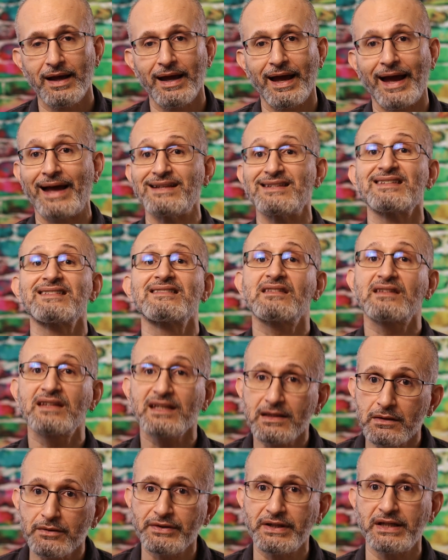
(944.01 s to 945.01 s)
and
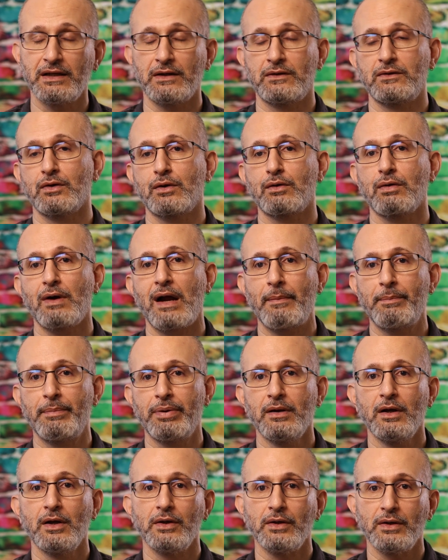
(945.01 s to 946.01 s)
still needed to crop
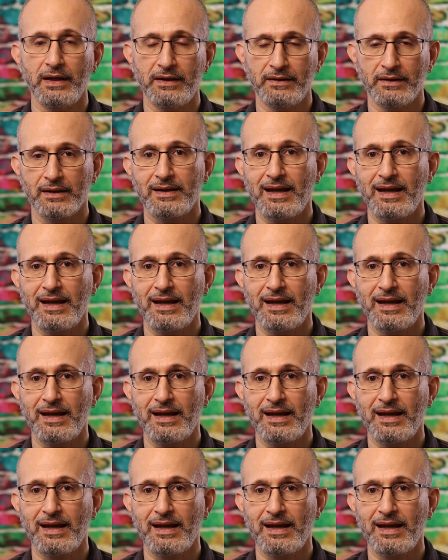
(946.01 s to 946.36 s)
in the